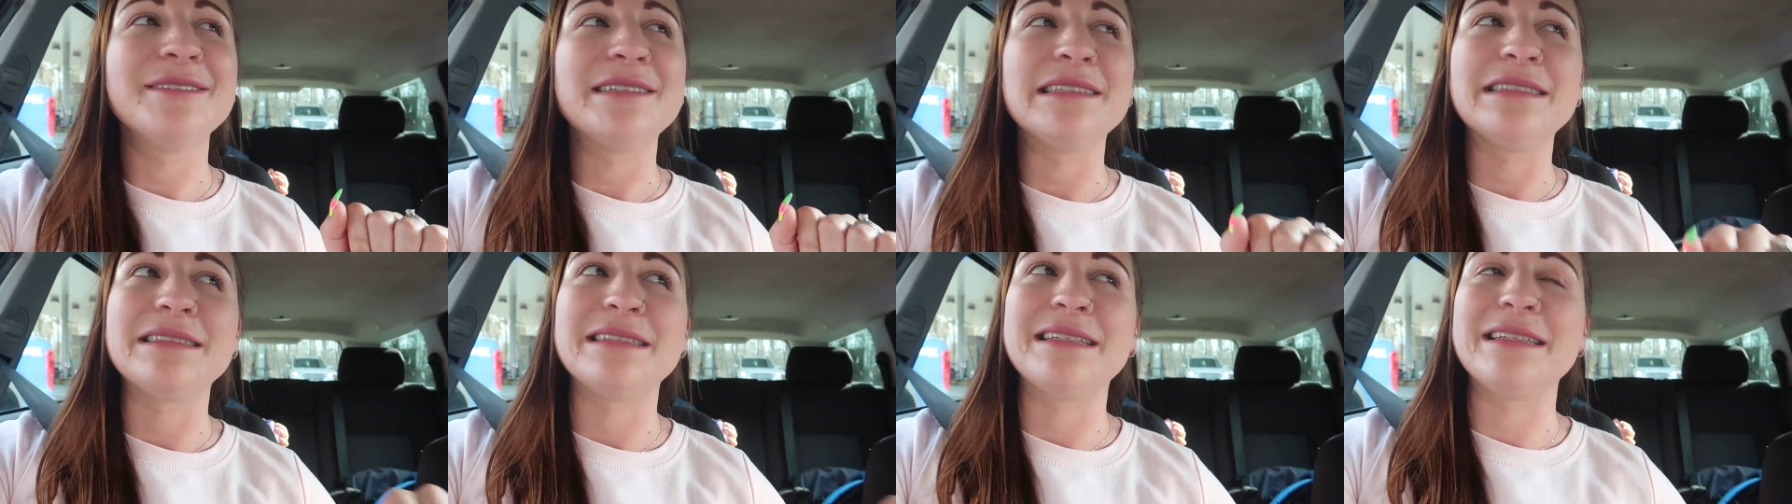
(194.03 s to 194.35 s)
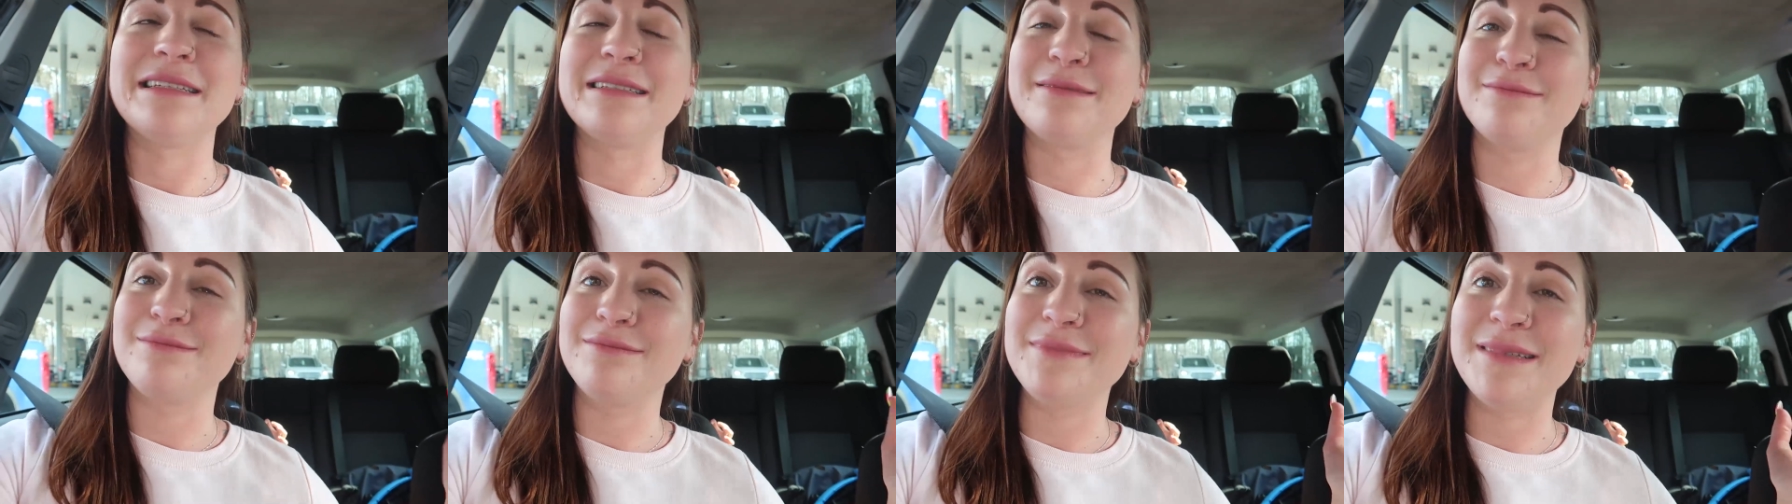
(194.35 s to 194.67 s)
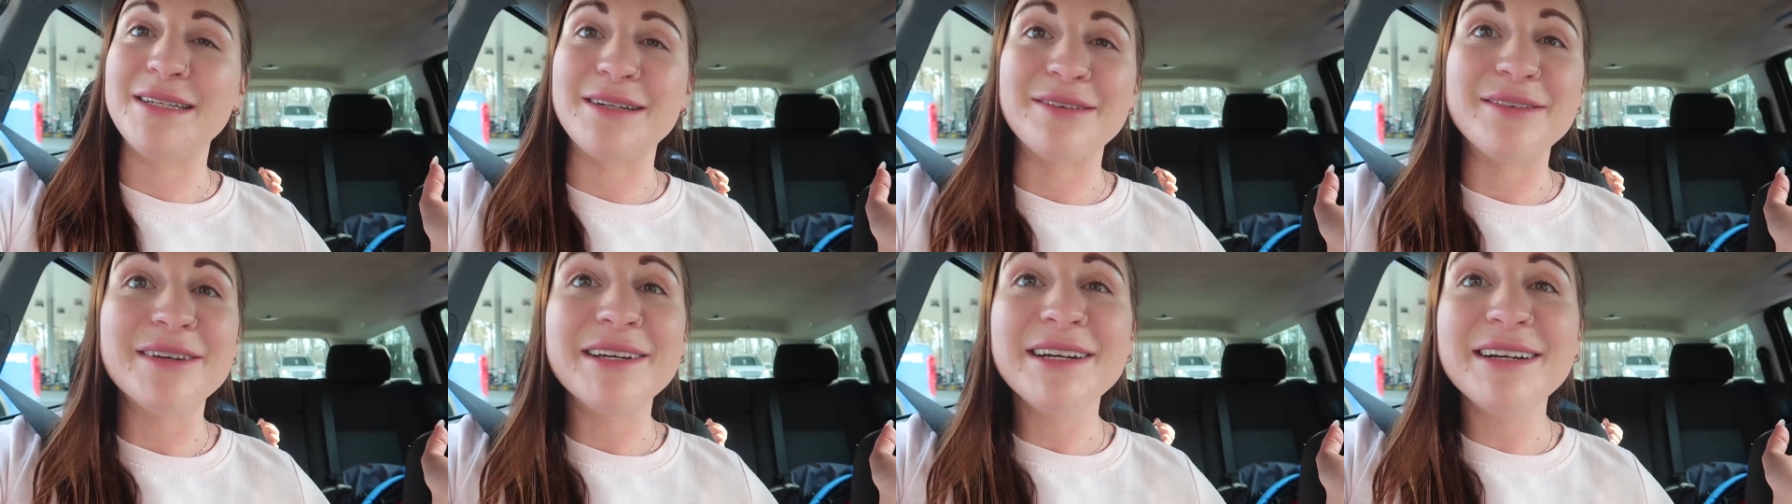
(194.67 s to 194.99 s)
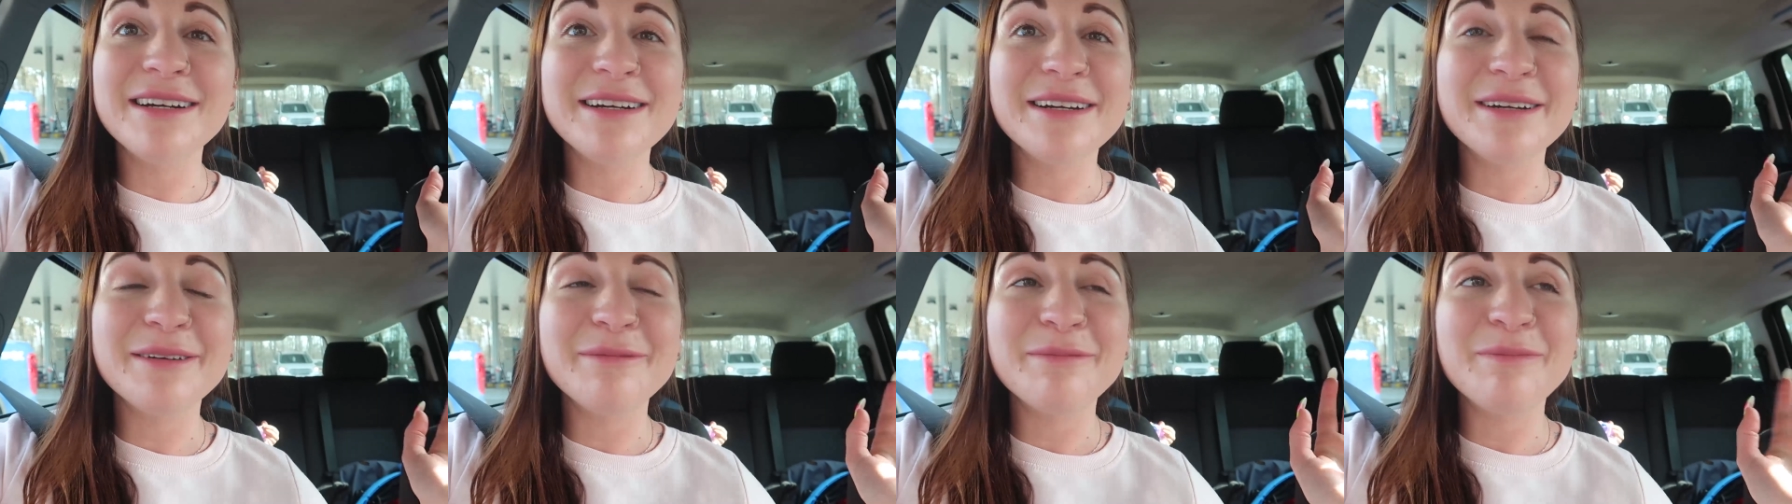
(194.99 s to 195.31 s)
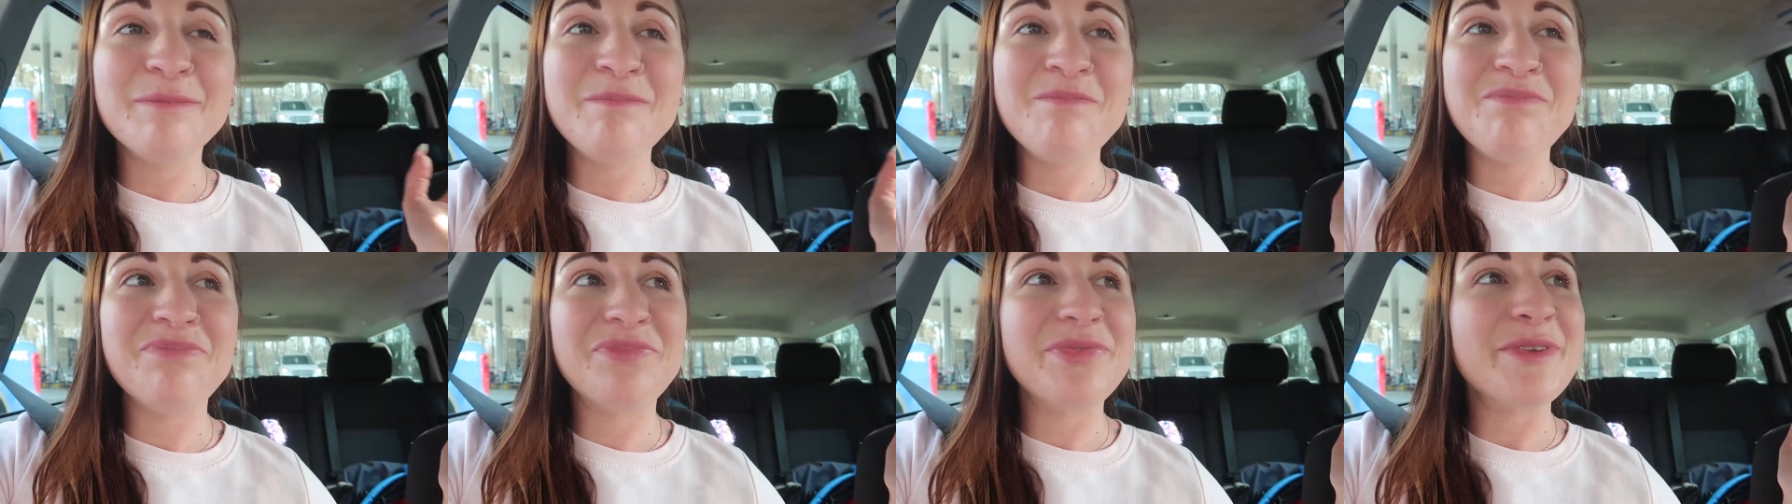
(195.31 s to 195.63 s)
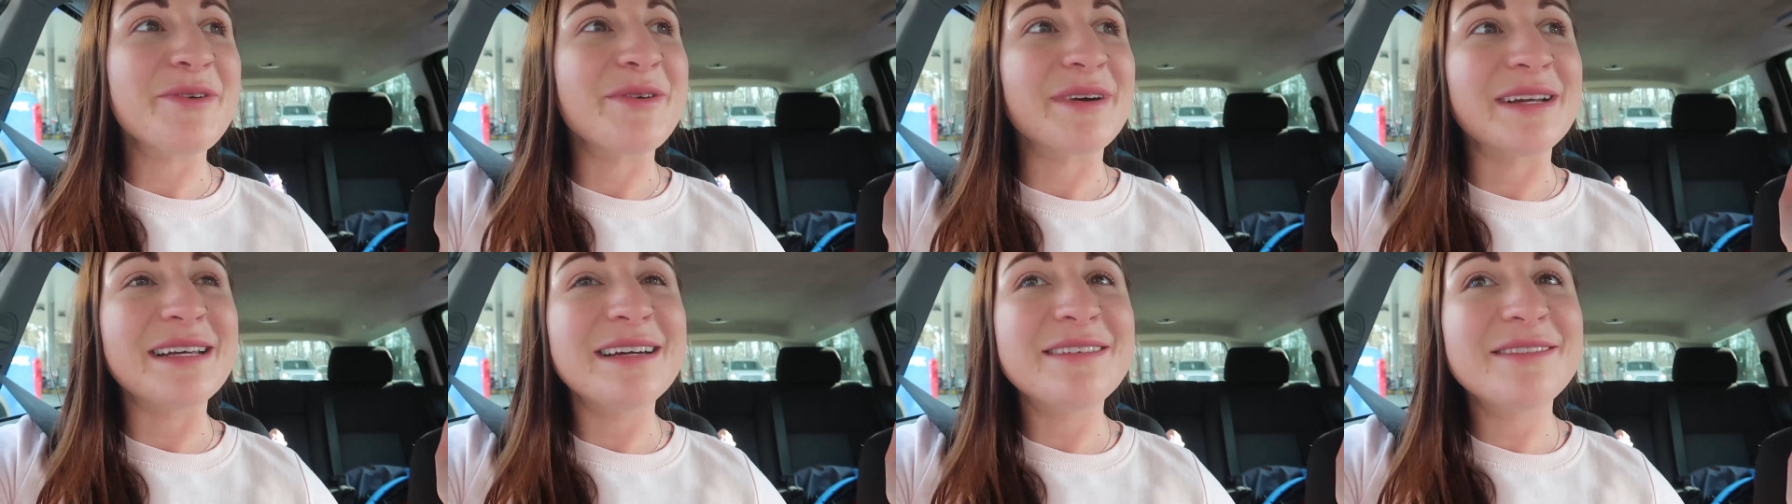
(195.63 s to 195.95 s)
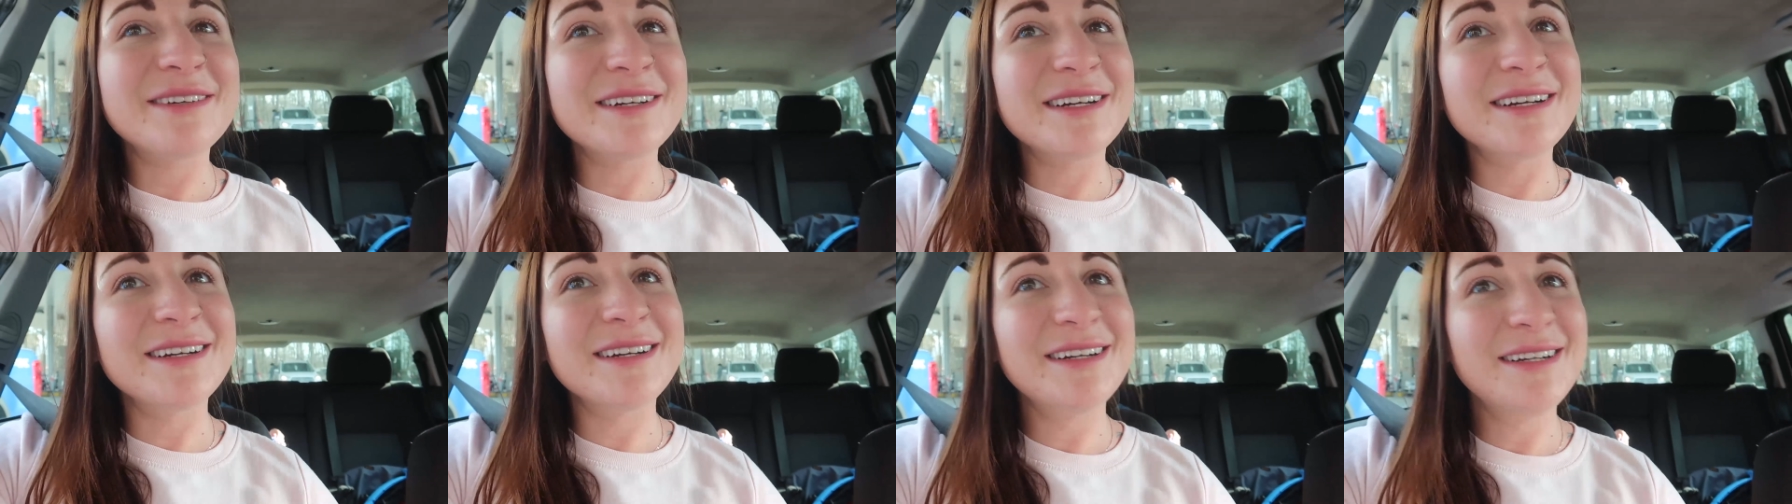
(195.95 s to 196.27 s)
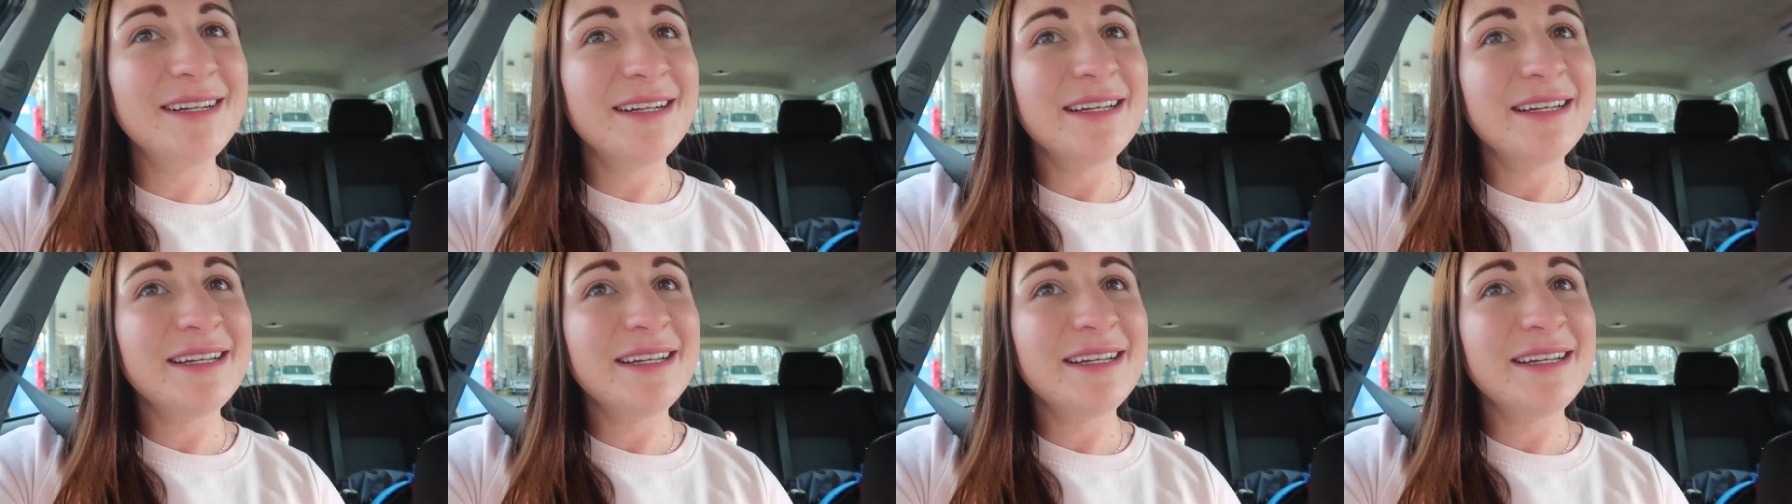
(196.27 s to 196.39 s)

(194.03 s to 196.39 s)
He's like, here we are, whatever.